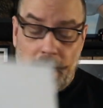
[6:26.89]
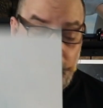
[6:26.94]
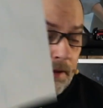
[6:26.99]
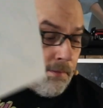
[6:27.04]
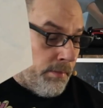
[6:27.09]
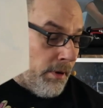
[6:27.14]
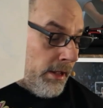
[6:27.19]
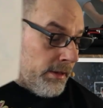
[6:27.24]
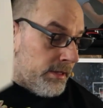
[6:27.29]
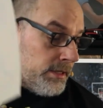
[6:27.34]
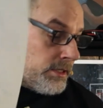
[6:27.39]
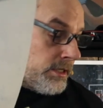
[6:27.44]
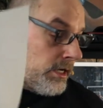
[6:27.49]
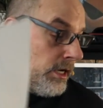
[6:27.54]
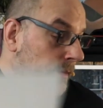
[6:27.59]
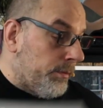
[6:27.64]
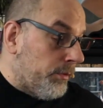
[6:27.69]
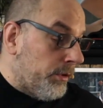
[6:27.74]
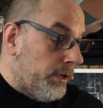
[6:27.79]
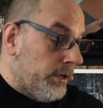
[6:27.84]
I bought this a
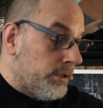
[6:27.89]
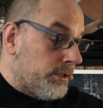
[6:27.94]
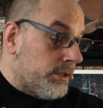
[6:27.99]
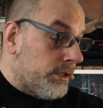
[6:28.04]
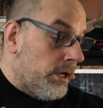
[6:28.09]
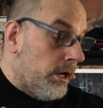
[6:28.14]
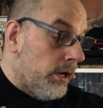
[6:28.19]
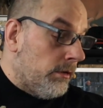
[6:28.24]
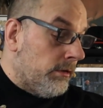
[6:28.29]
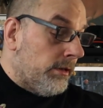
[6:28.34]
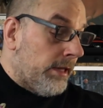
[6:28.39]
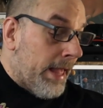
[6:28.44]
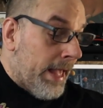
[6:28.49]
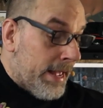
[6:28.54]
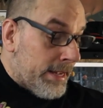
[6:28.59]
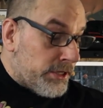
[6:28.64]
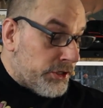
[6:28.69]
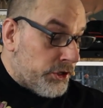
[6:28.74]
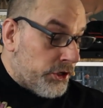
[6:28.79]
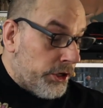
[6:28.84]
couple years ago.
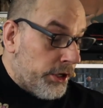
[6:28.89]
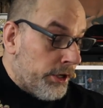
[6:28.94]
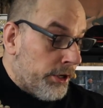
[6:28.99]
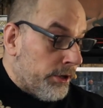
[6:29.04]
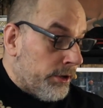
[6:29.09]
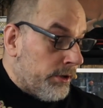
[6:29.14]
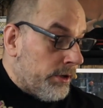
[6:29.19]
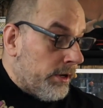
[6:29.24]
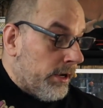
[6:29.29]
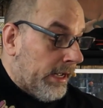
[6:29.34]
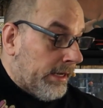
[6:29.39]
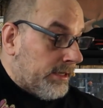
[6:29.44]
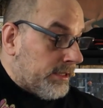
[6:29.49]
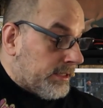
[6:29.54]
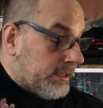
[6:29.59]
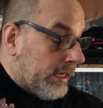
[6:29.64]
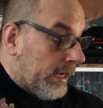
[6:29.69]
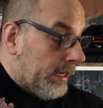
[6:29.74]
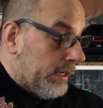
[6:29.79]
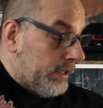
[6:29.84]
Last year, I
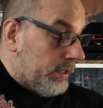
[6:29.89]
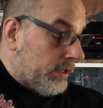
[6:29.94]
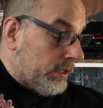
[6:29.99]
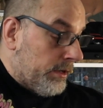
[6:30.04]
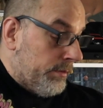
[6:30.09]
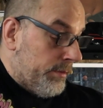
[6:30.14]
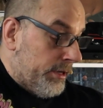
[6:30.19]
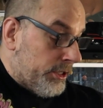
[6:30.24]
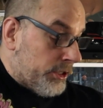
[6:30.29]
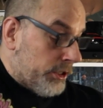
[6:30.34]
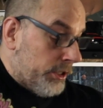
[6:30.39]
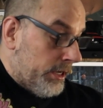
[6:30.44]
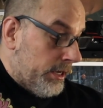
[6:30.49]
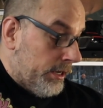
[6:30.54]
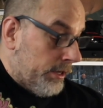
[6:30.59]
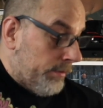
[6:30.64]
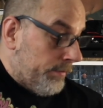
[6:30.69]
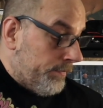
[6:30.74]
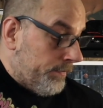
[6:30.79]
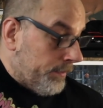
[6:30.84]
decided to commission
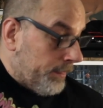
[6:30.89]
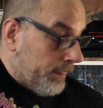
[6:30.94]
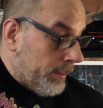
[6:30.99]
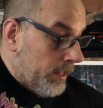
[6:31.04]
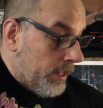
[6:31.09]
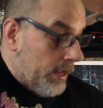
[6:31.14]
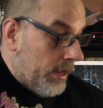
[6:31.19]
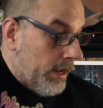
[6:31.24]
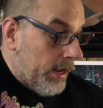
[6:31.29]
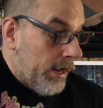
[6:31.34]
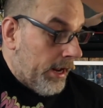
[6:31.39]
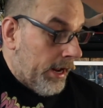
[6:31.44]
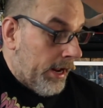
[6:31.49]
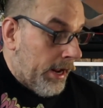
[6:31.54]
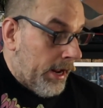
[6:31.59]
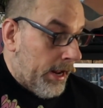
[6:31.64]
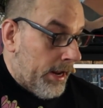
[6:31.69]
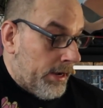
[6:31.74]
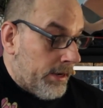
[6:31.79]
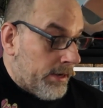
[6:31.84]
him,
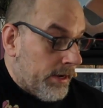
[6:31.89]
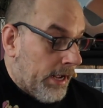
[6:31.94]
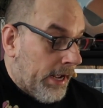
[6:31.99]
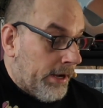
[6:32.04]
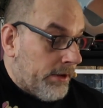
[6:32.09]
and